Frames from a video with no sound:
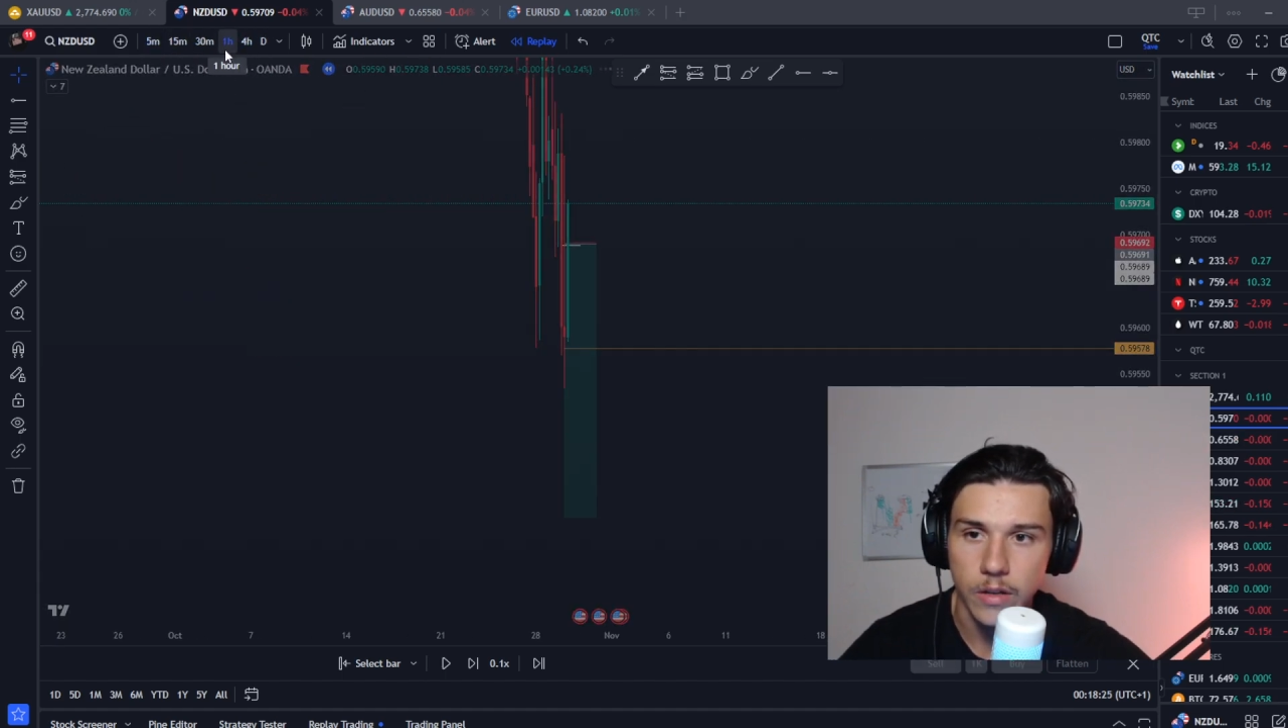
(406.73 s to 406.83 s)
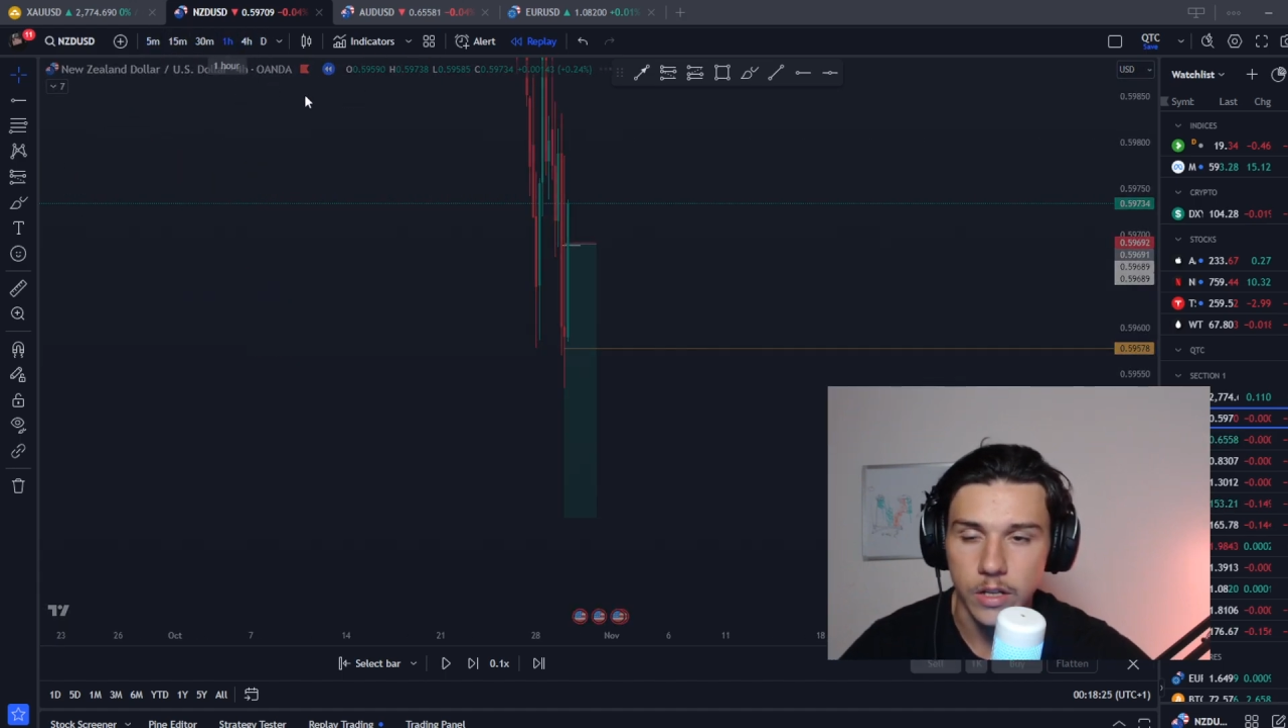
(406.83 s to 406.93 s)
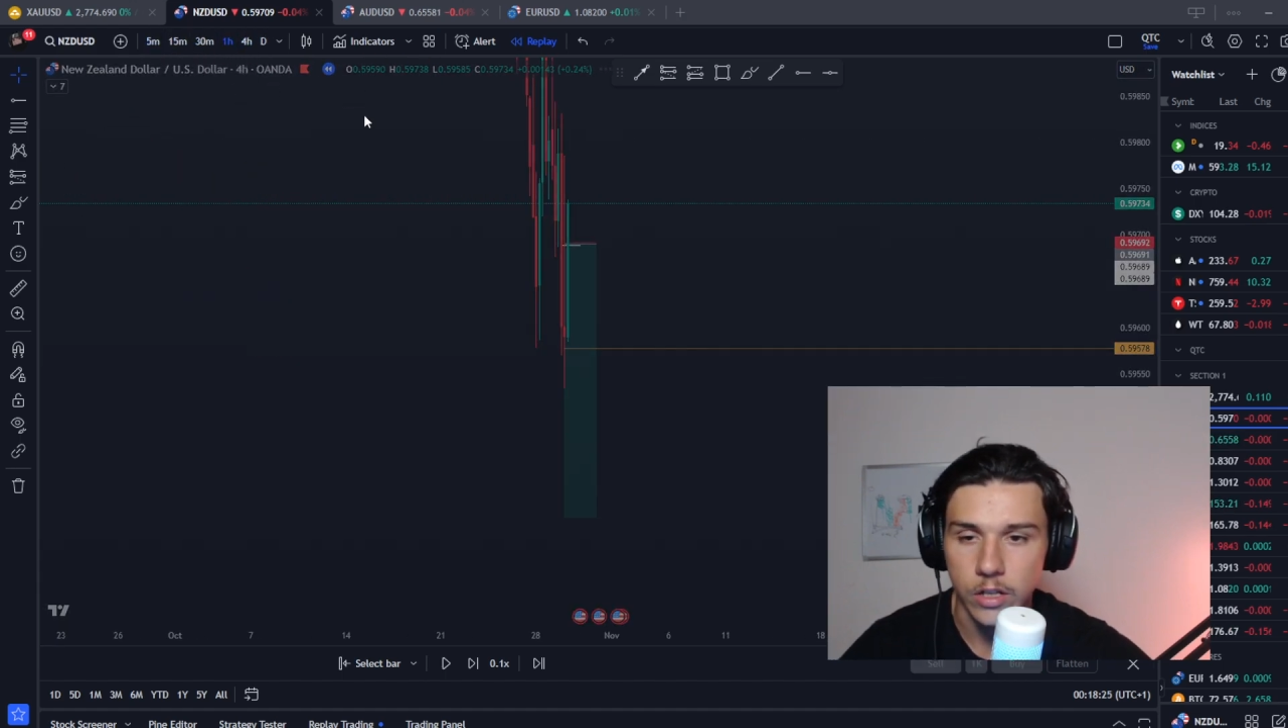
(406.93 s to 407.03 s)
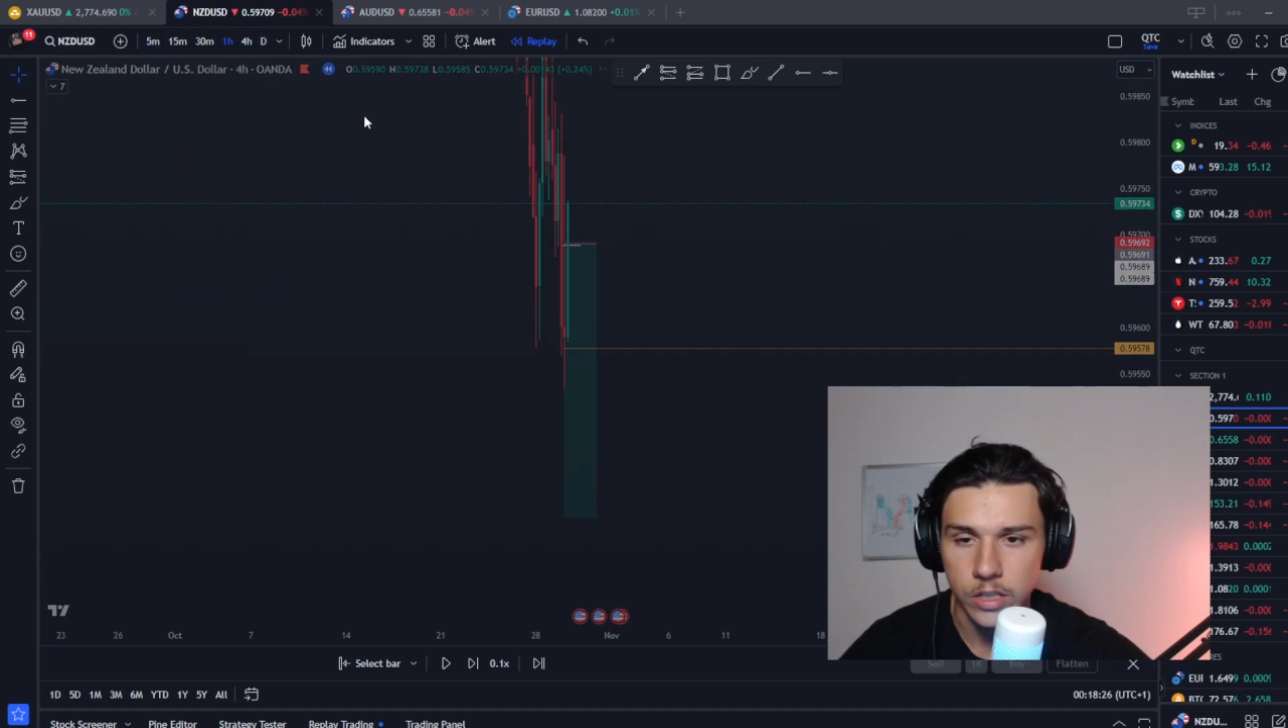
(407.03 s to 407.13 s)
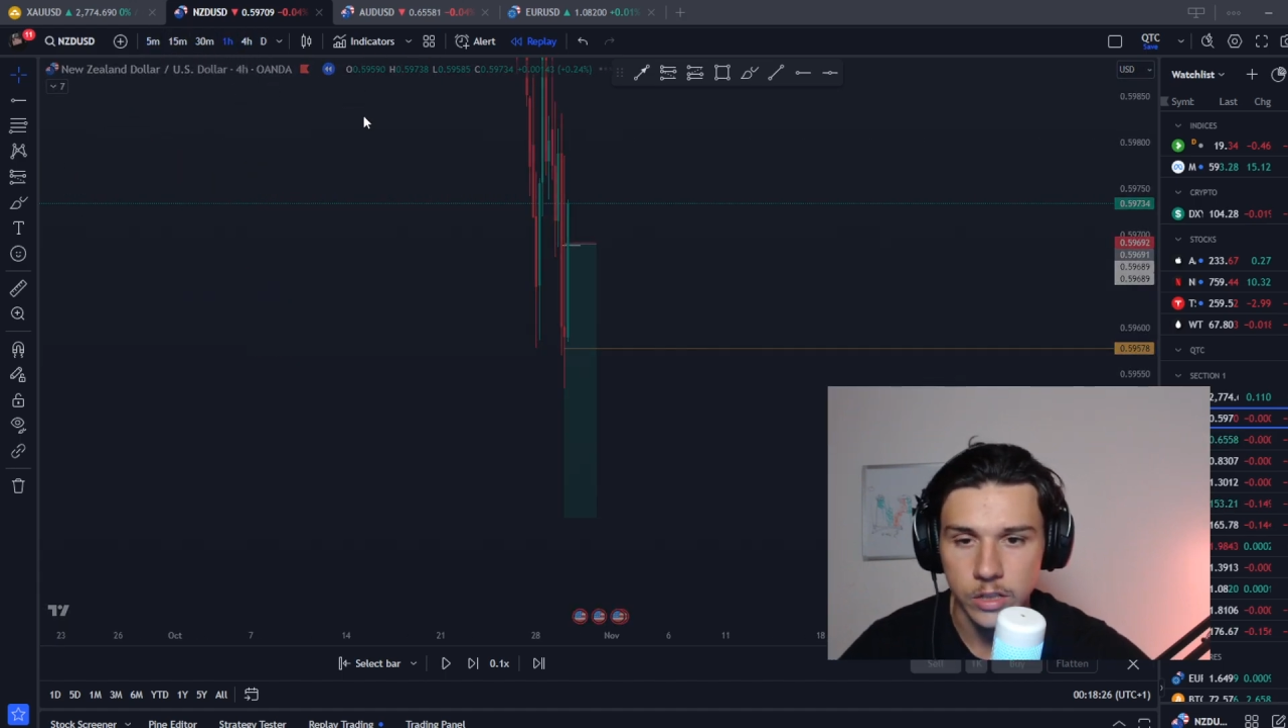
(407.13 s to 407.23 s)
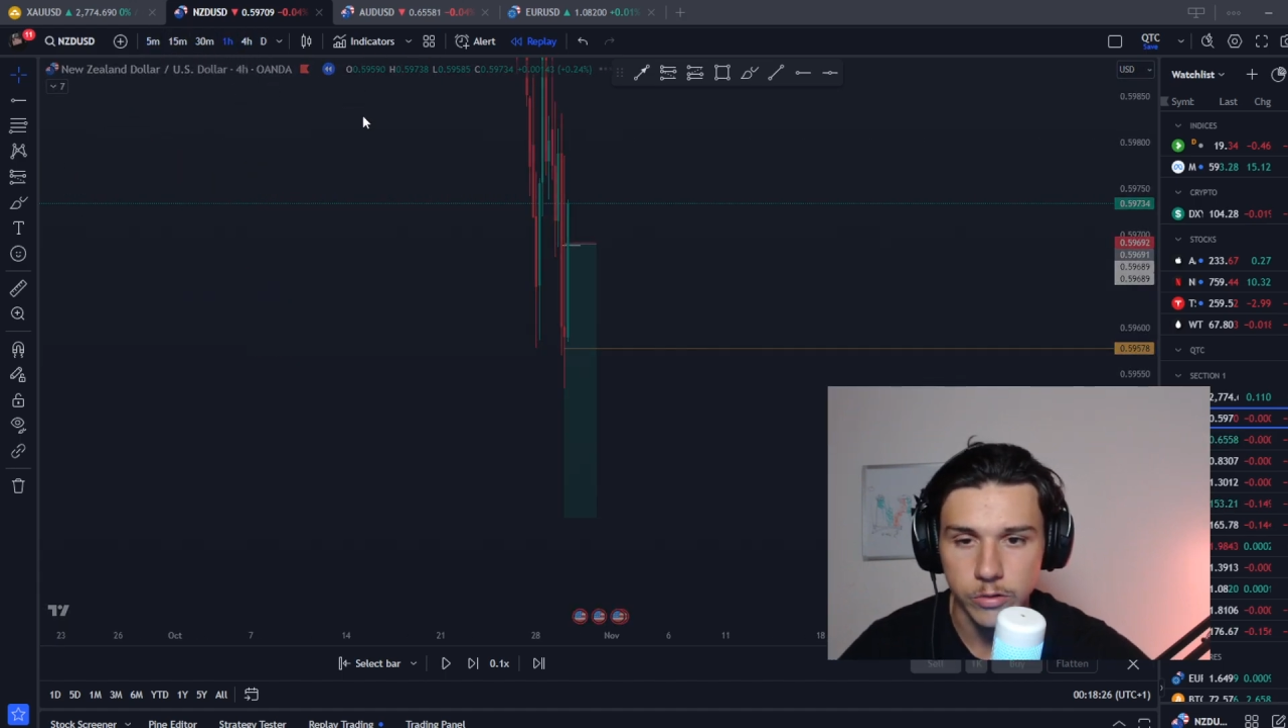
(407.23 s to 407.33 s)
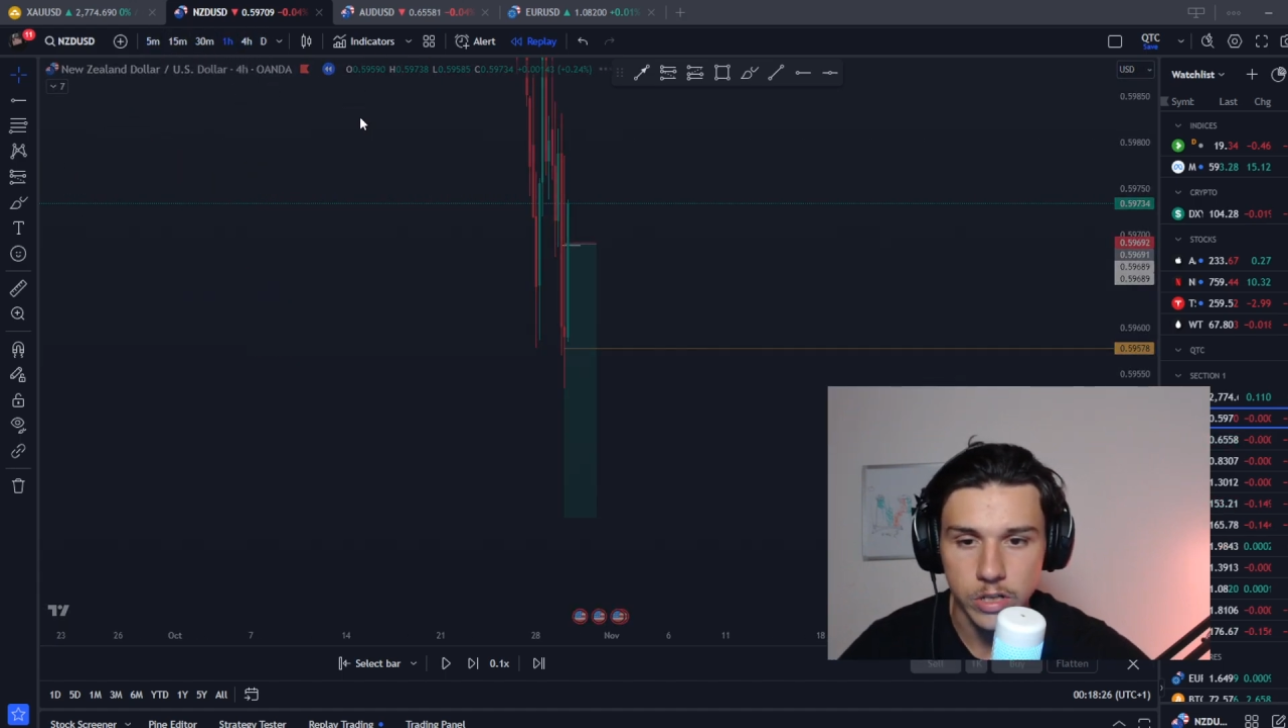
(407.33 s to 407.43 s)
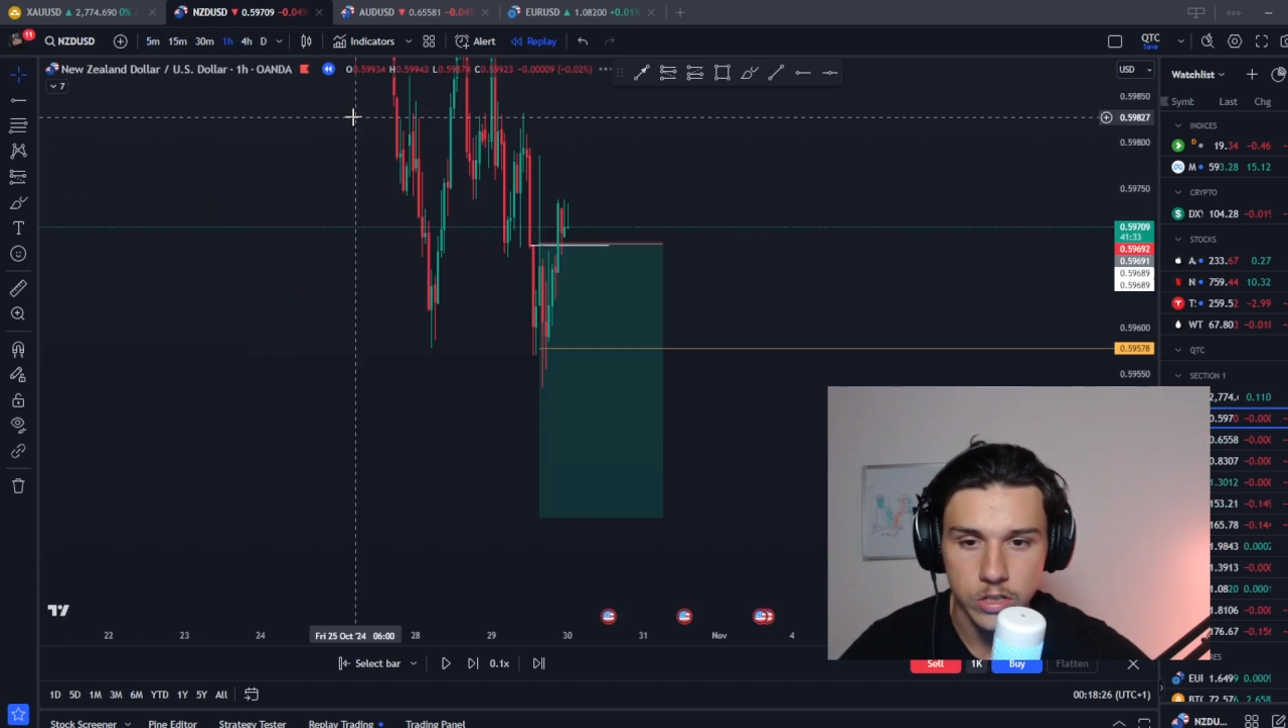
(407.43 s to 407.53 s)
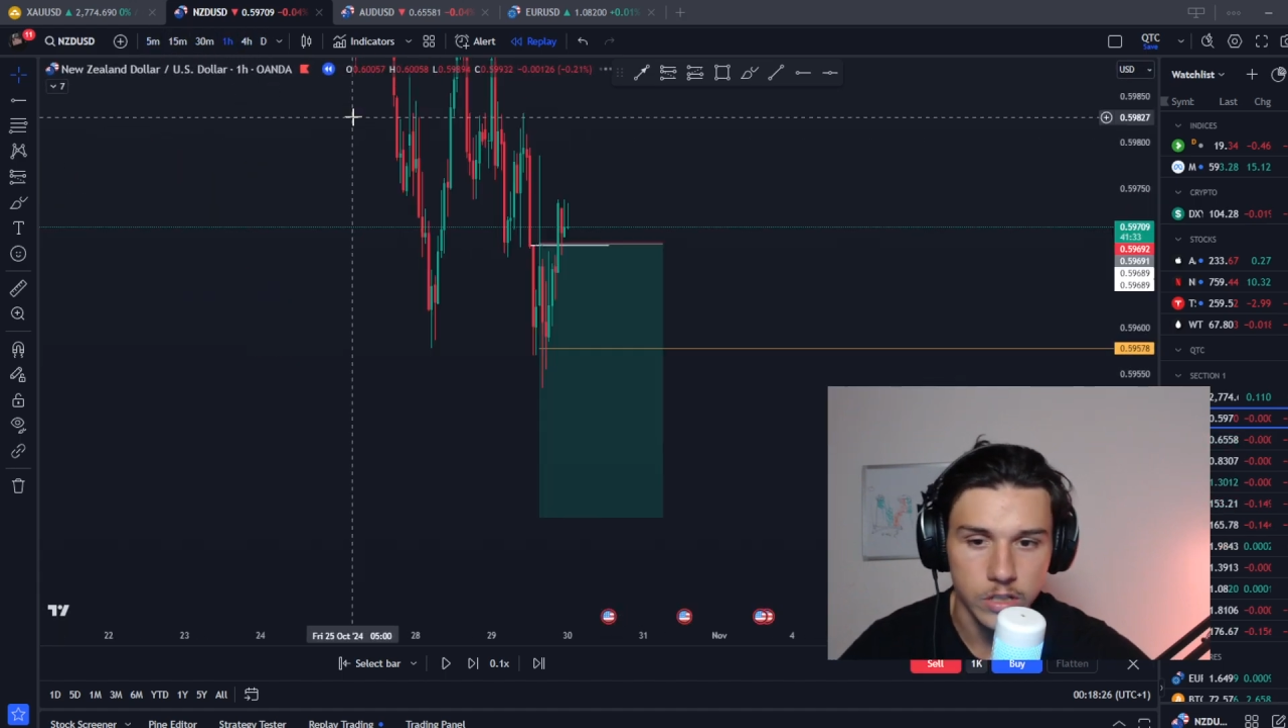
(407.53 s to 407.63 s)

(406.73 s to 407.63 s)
and continuation